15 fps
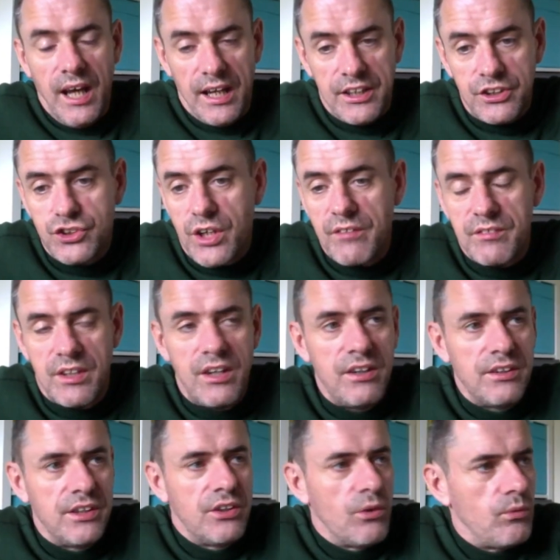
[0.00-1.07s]
And you're driving
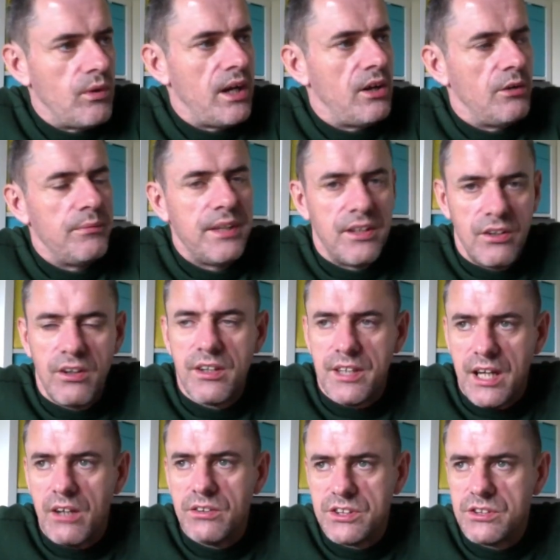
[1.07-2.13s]
along and you go, wow, I'm in the north
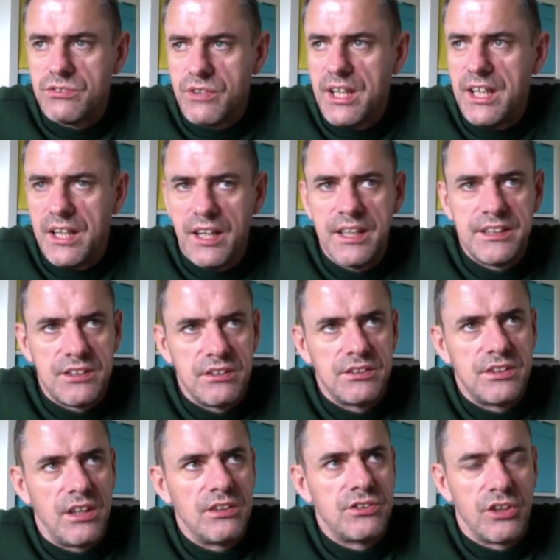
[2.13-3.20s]
now. This is really nice.
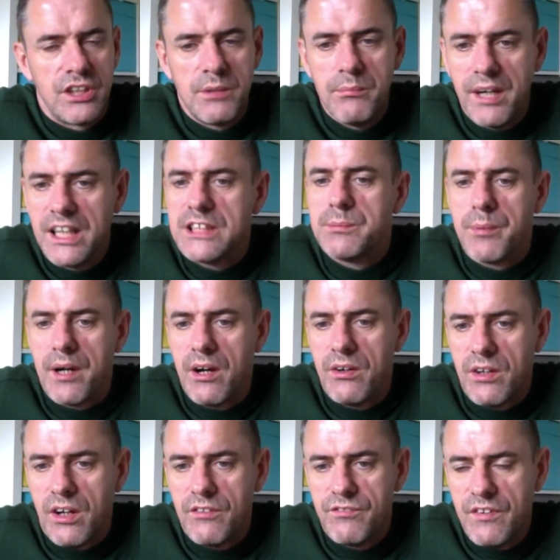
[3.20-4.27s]
It's all 30 miles per hour
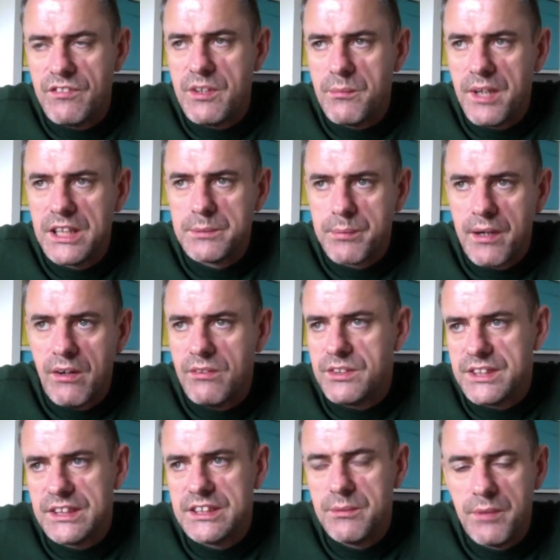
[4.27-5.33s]
and all 50 miles per hour and
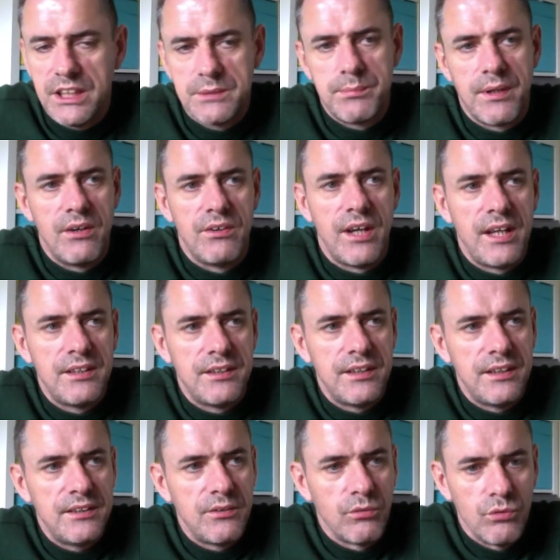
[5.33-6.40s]
60 miles per hour. And
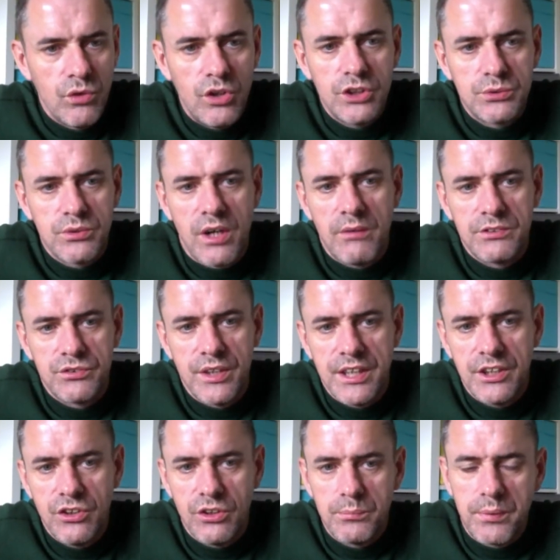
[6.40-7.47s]
the roads were always
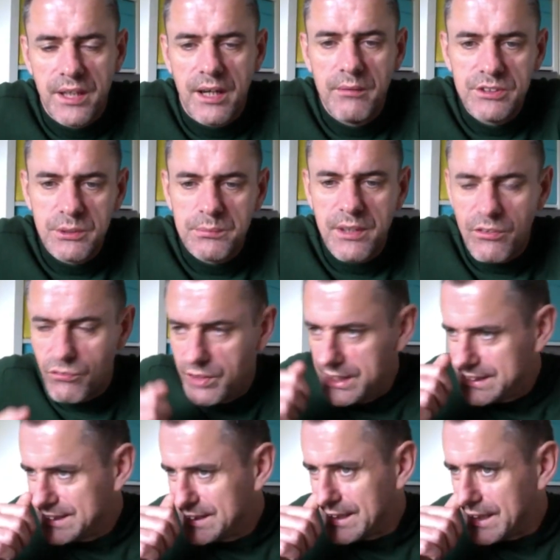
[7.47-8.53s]
really good. But I was up there
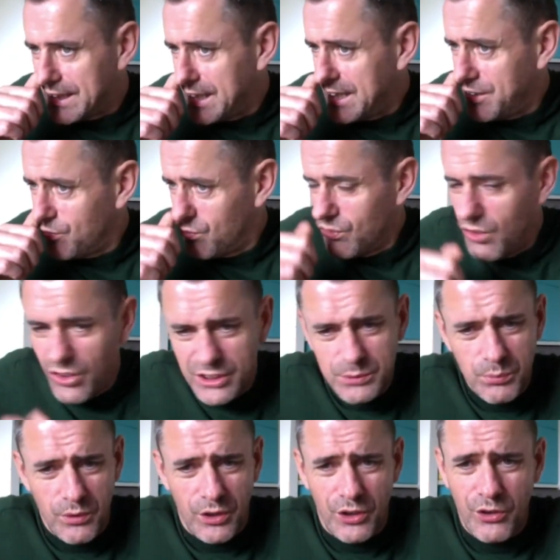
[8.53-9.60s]
recently and the
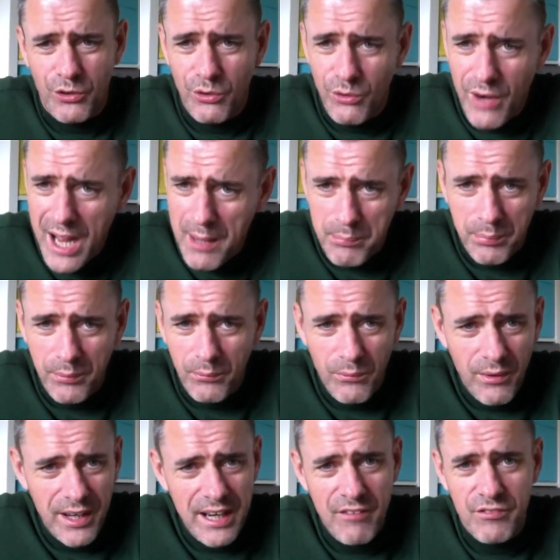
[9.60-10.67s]
roads were crap.
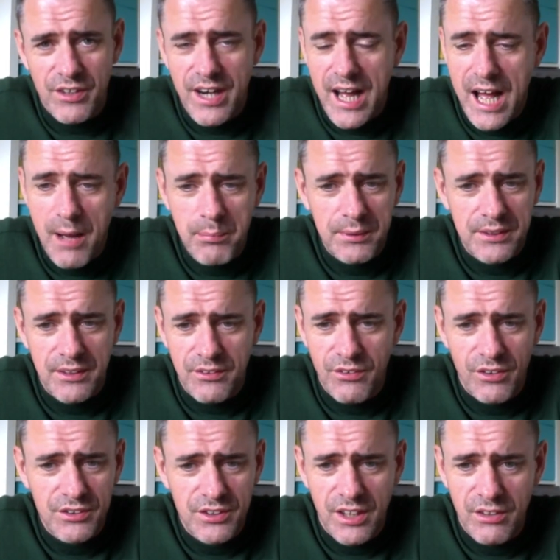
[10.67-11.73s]
Whatever happened to
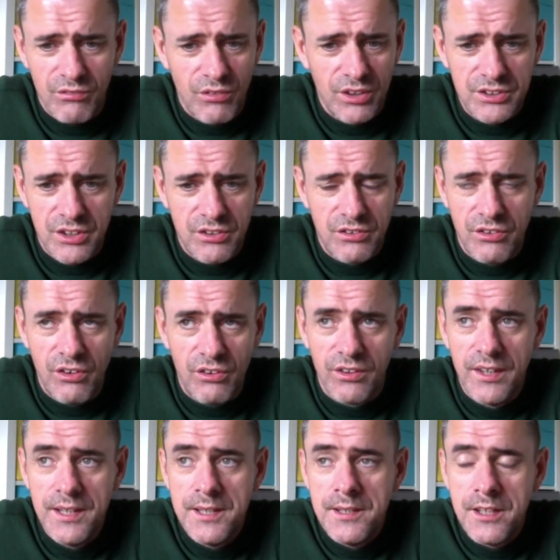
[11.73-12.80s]
Northern Ireland roads, I don't
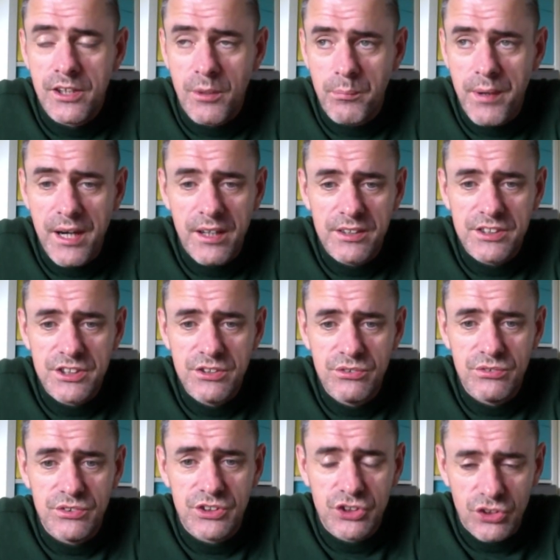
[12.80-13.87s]
know. Compared
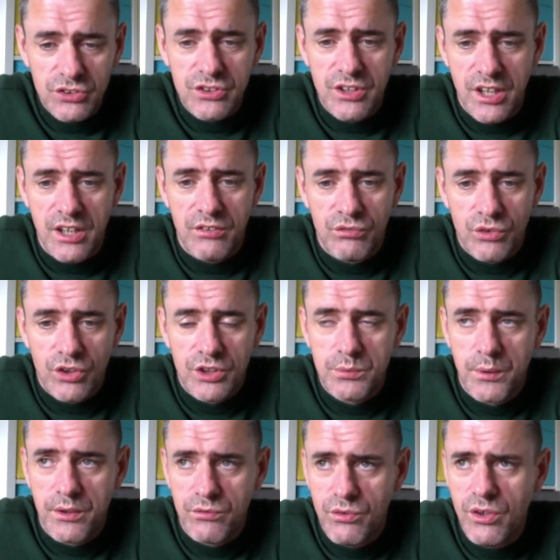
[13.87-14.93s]
to Southern Ireland
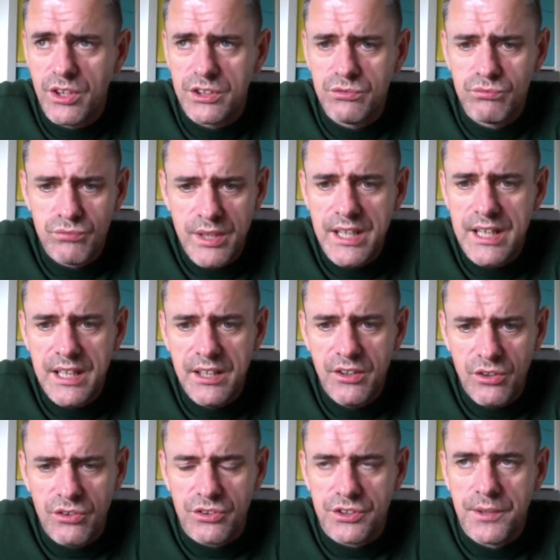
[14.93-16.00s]
roads, where the road is really
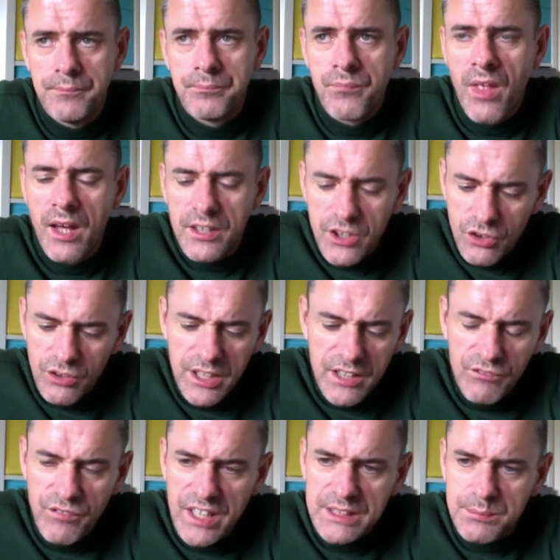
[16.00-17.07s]
good. The only
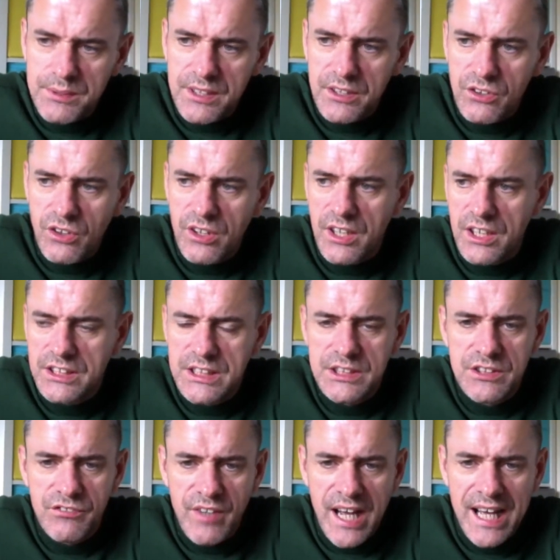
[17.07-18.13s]
investment that Northern Ireland
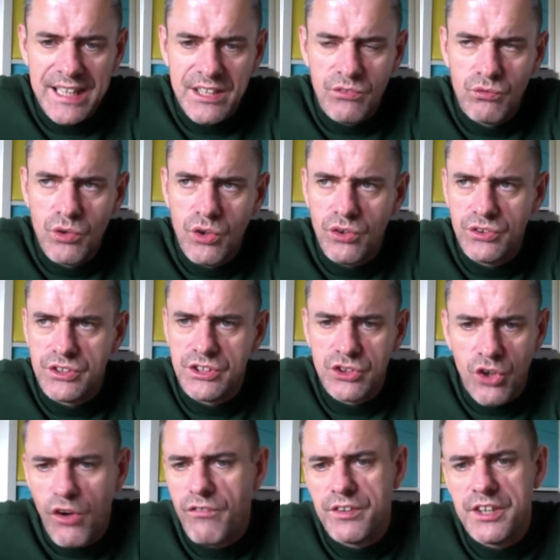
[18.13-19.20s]
seems to have had in roads
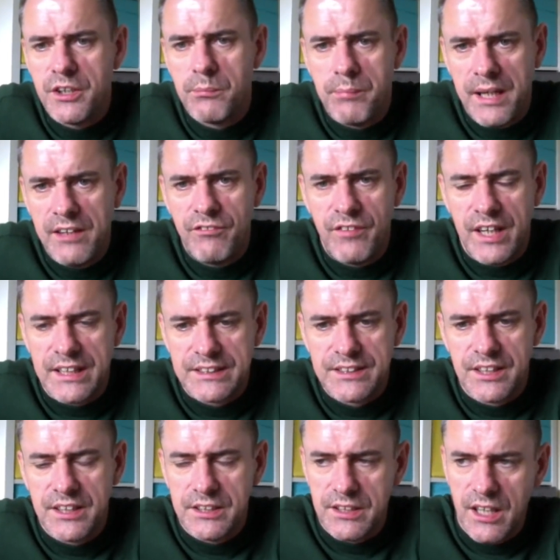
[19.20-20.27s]
is over near Belfast
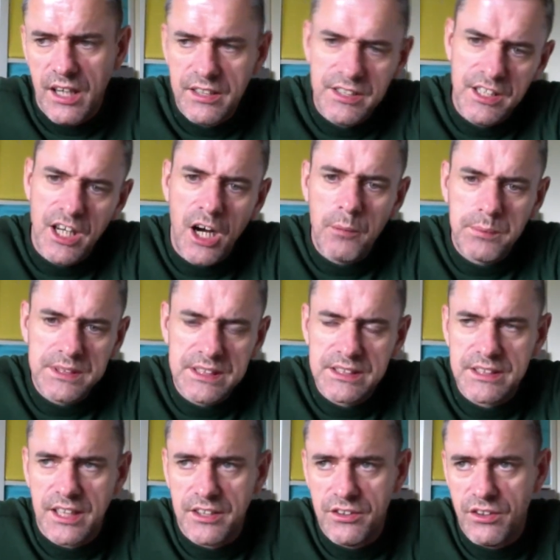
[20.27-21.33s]
side. On the opposite
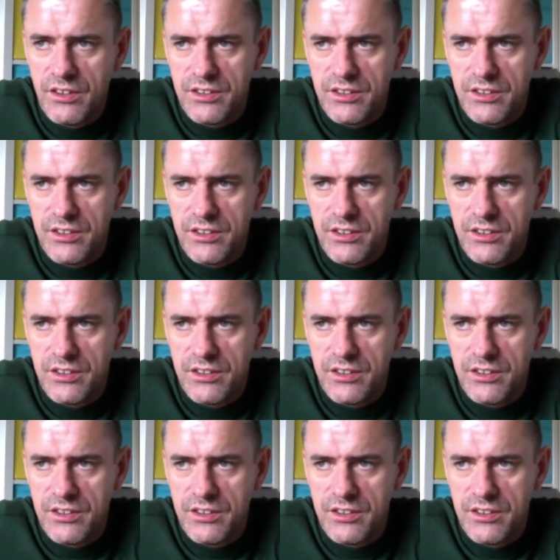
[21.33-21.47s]
side of